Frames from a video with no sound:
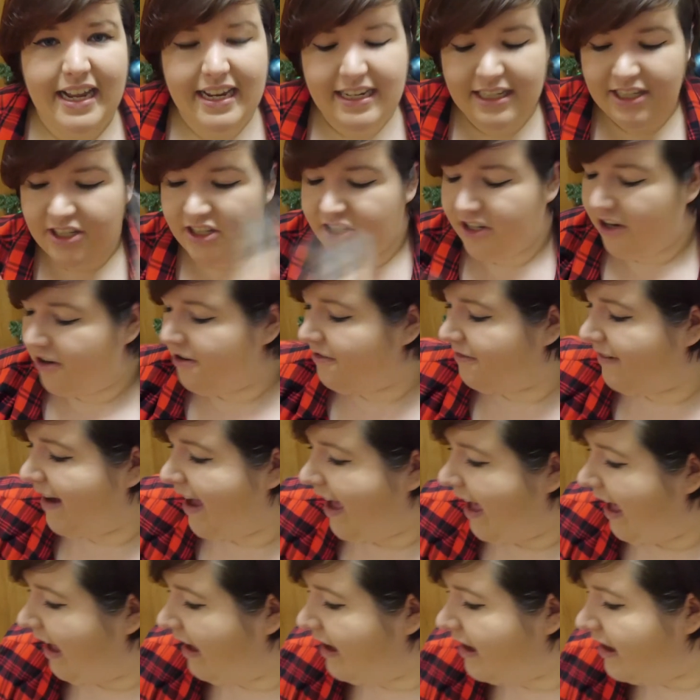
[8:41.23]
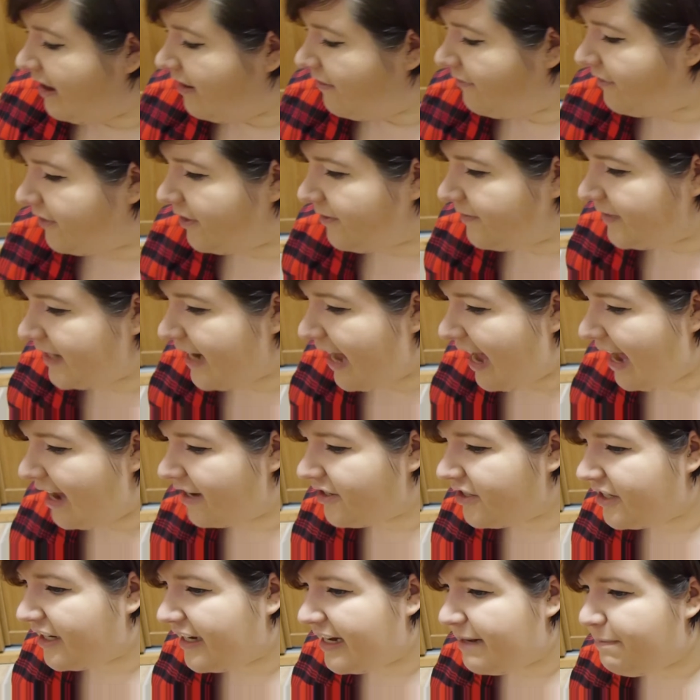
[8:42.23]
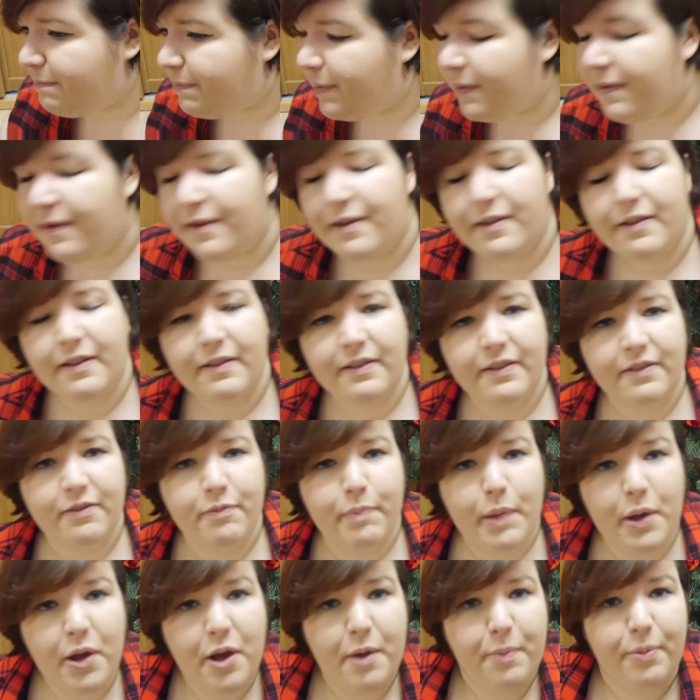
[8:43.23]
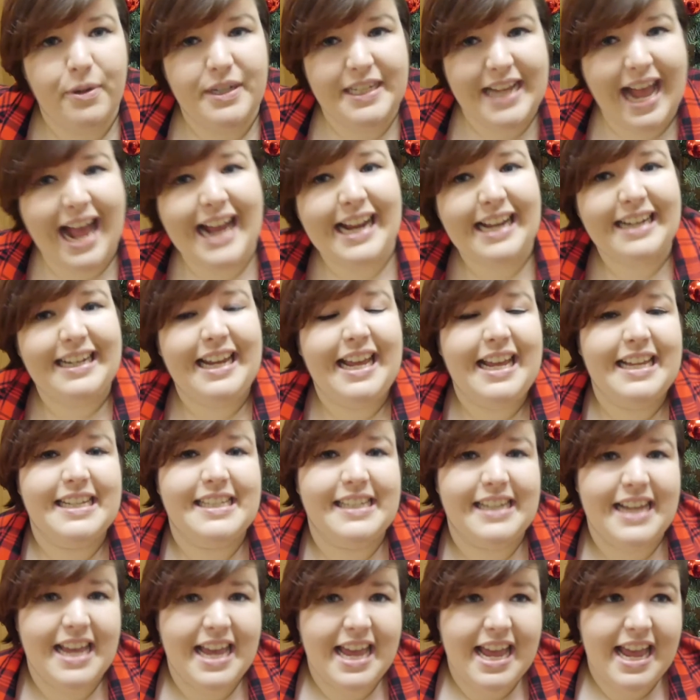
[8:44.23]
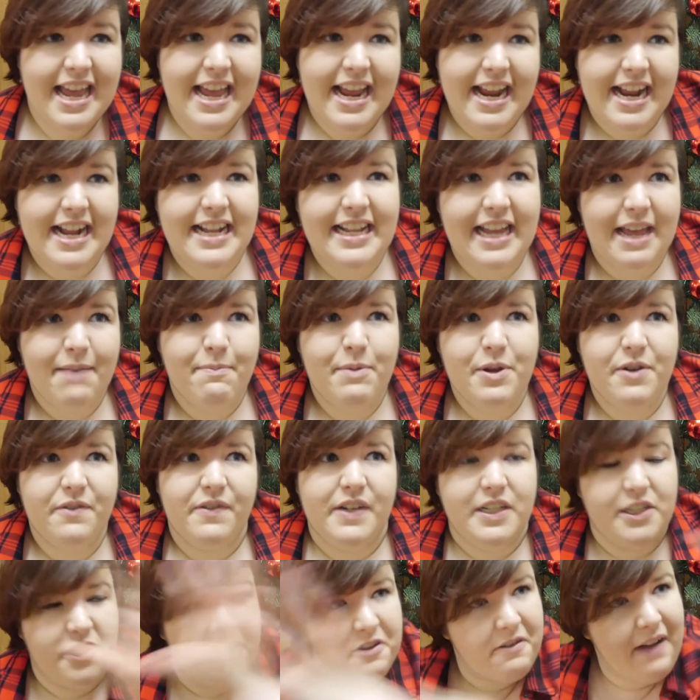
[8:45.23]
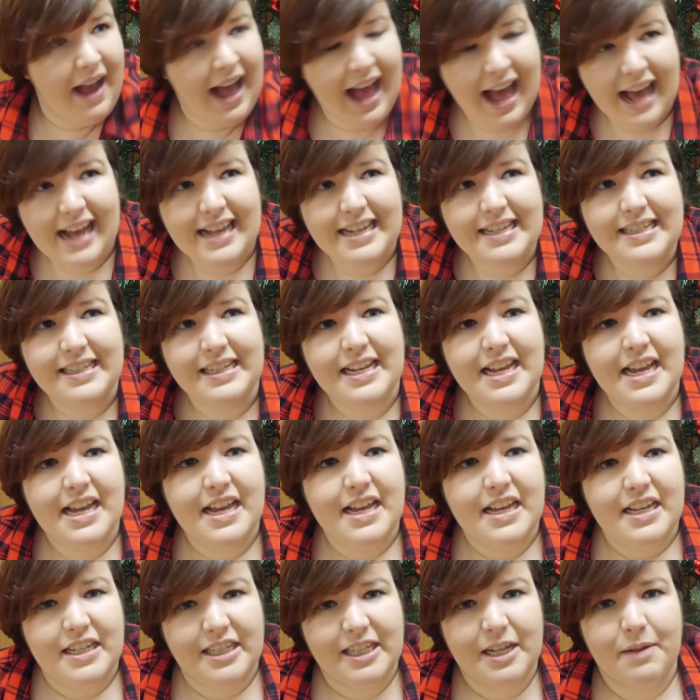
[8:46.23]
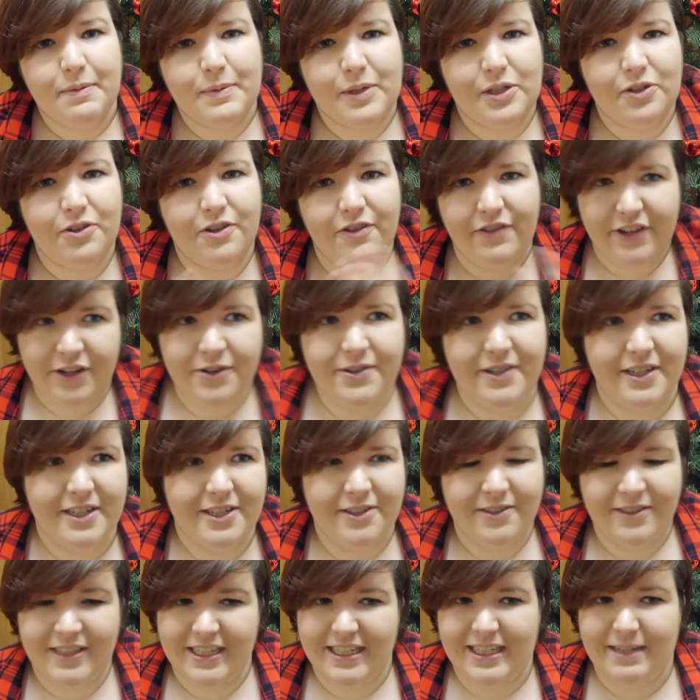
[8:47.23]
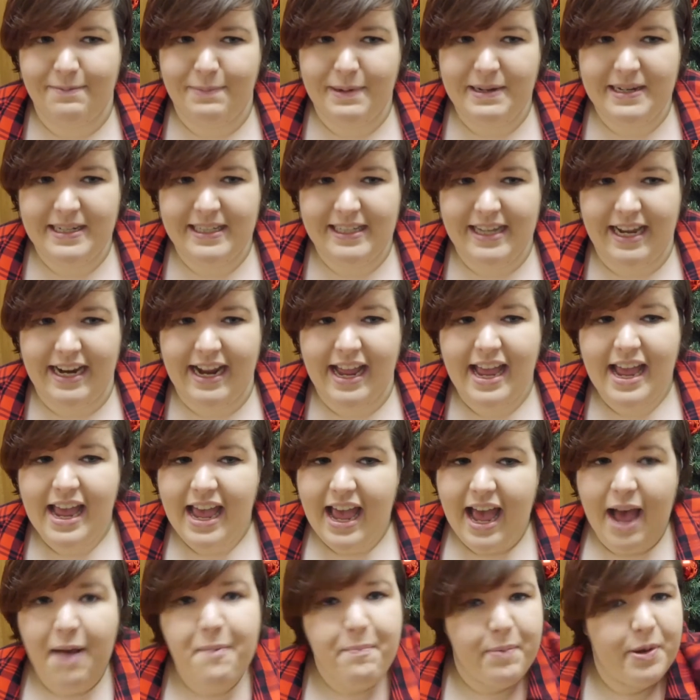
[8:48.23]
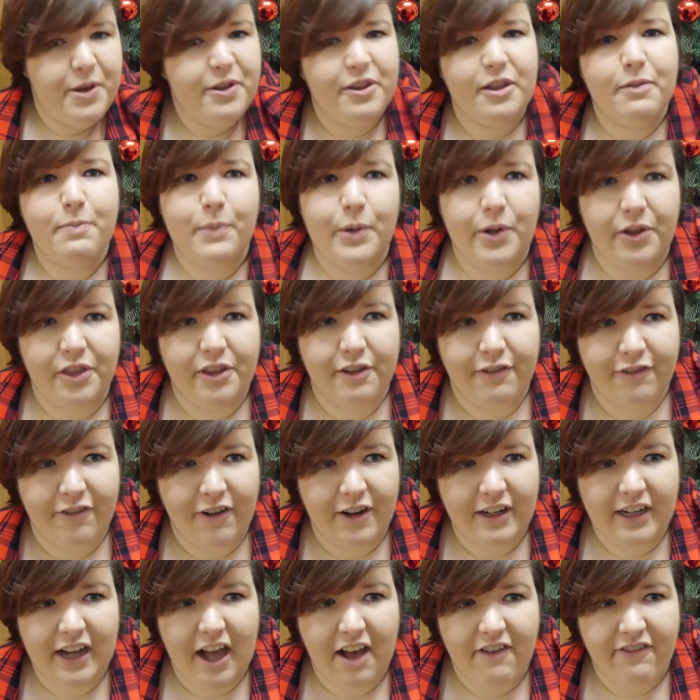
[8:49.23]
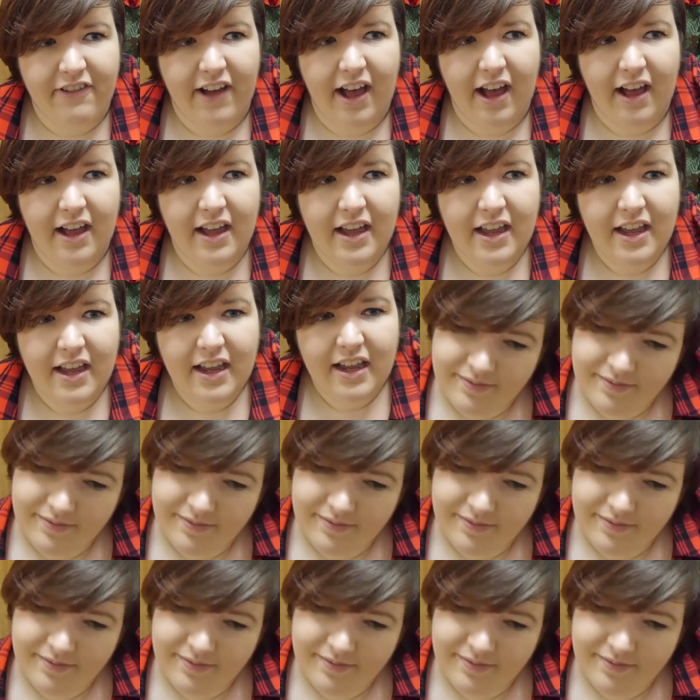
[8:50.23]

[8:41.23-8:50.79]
It's so rare for them to actually put a protagonist in their movies who has some sort of illness or disability and put them on the front cover.